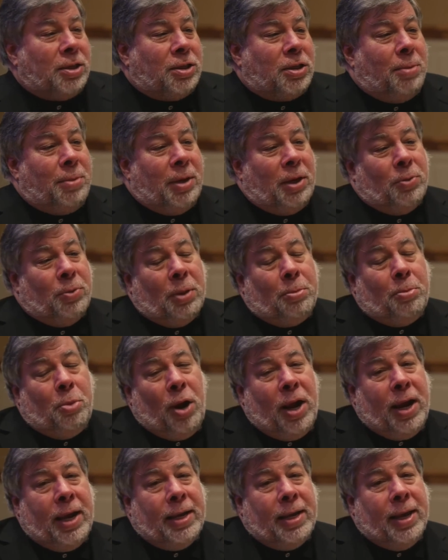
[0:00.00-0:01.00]
somebody with a
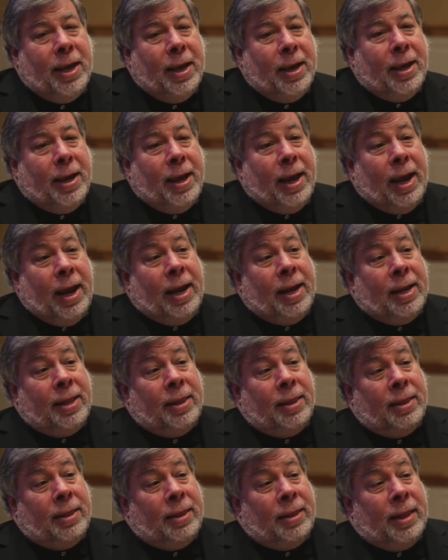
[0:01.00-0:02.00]
brain.
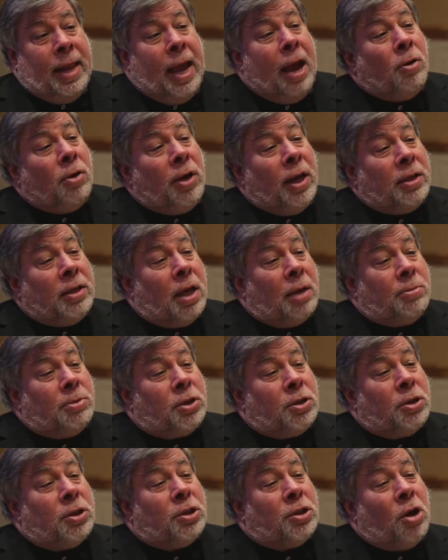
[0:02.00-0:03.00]
And nowadays, I'm
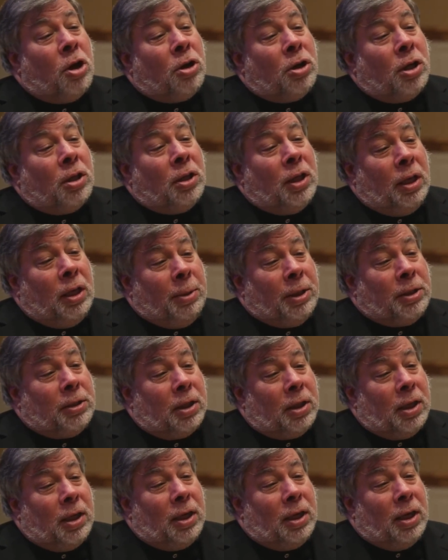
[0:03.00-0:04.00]
starting to lead me to
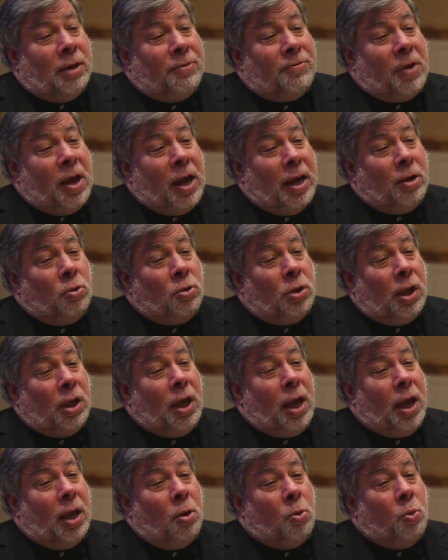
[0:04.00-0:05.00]
thinking if I only
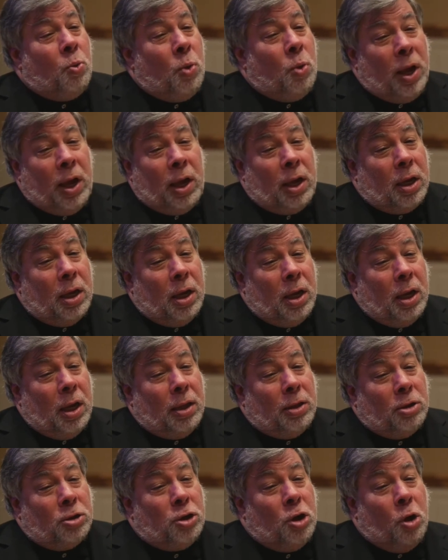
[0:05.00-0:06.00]
had a way,
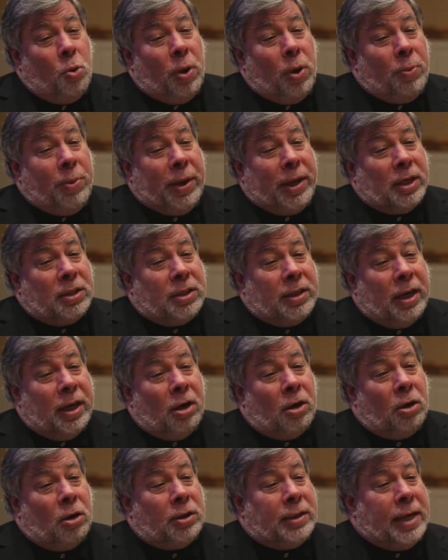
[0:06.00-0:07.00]
there's no way we can
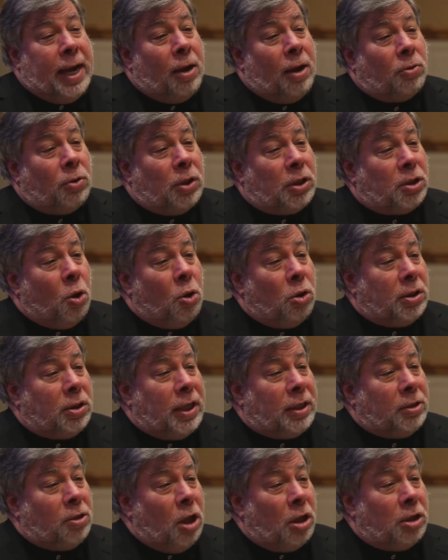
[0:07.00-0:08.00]
tear down this whole
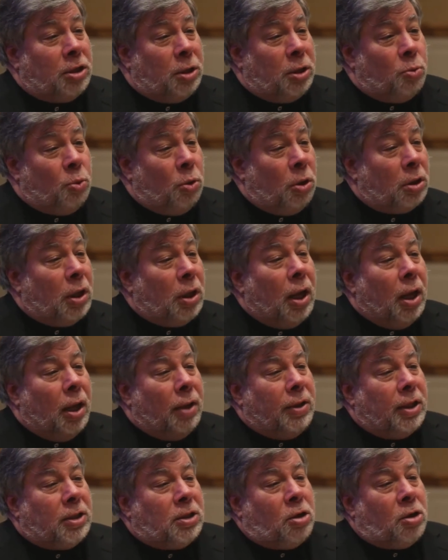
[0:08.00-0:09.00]
technology world
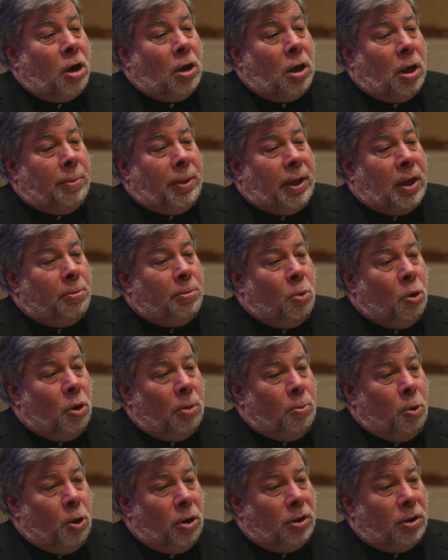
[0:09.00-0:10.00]
that's starting to become more
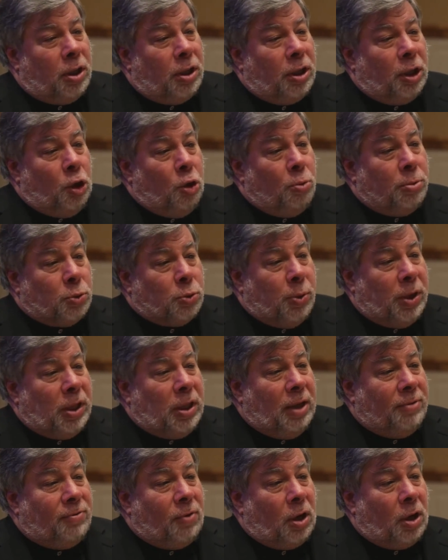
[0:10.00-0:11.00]
important than the humans. We
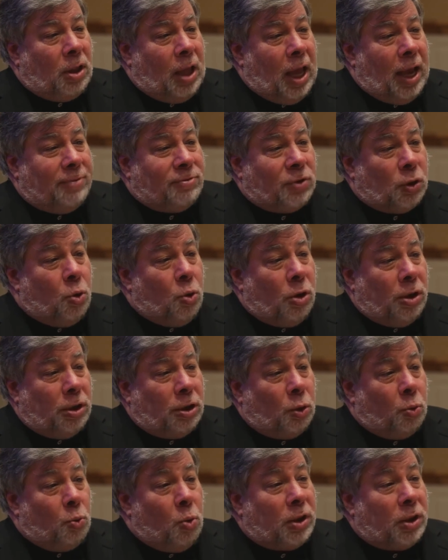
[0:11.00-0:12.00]
live our lives according
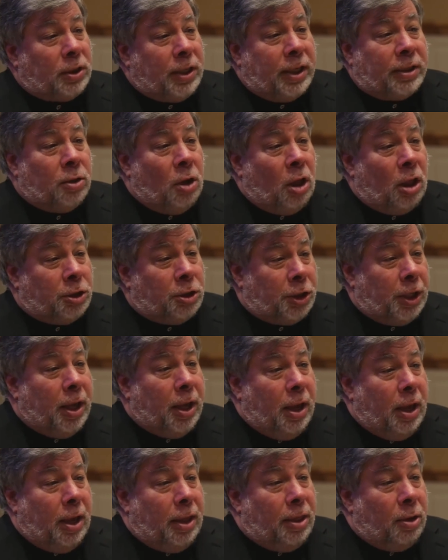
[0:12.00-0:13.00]
to what technology
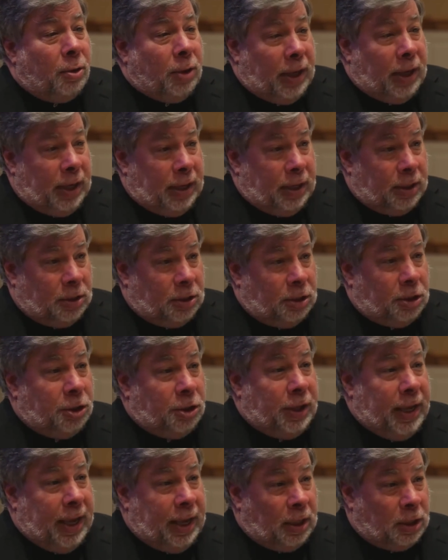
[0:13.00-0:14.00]
there is to
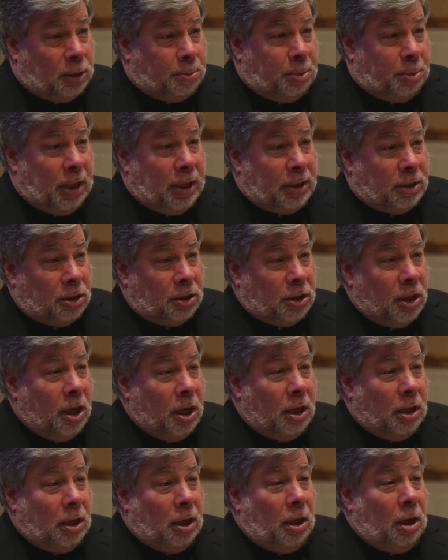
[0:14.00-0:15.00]
get us places,
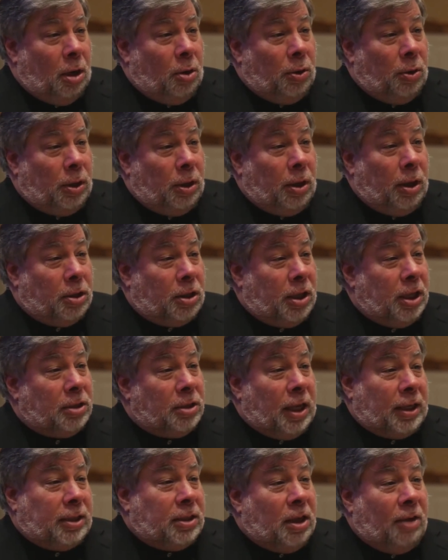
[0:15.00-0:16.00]
you know, and, and things
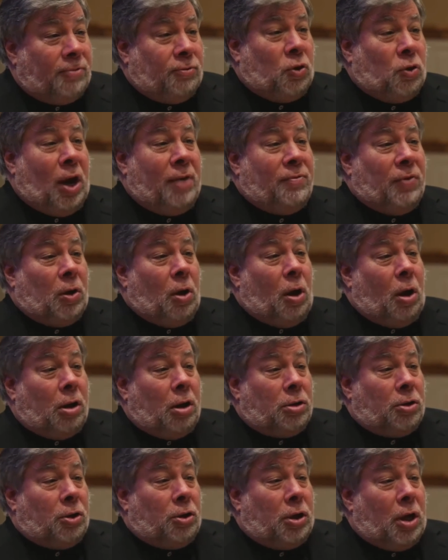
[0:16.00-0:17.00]
like self driving
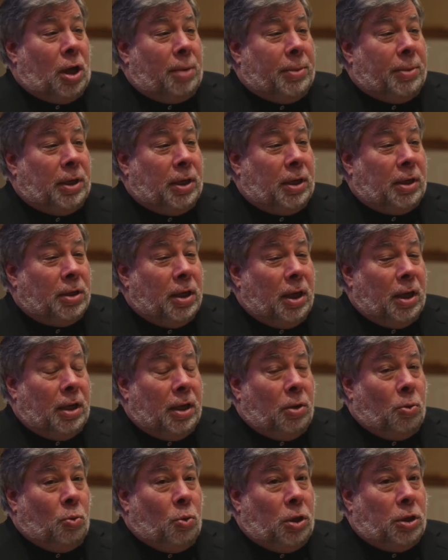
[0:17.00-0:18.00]
cars are coming, and
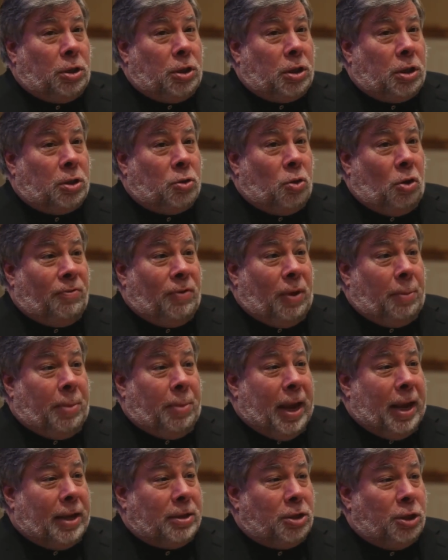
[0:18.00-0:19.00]
we're just sort of a
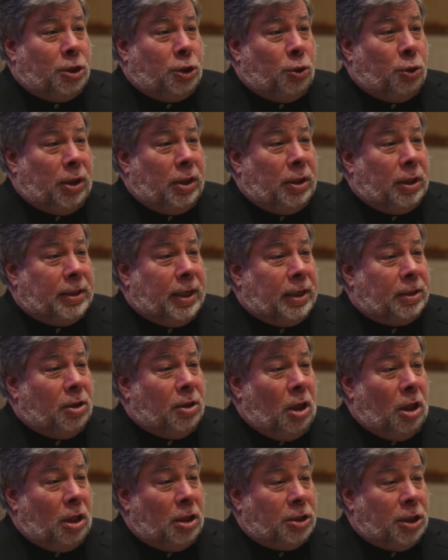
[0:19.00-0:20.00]
passenger in the
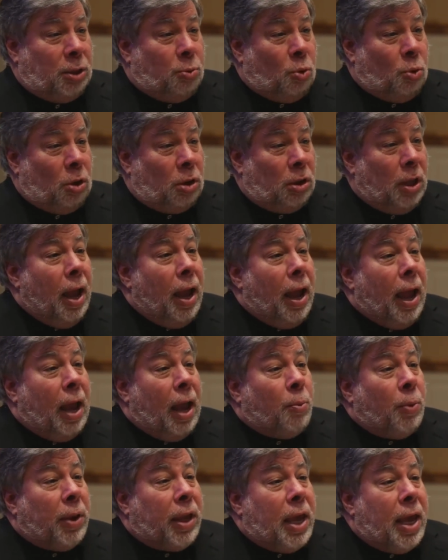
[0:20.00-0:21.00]
technology world,
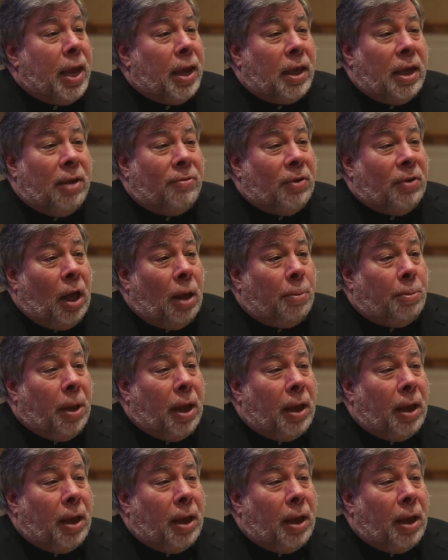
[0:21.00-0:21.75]
and we can't give it up.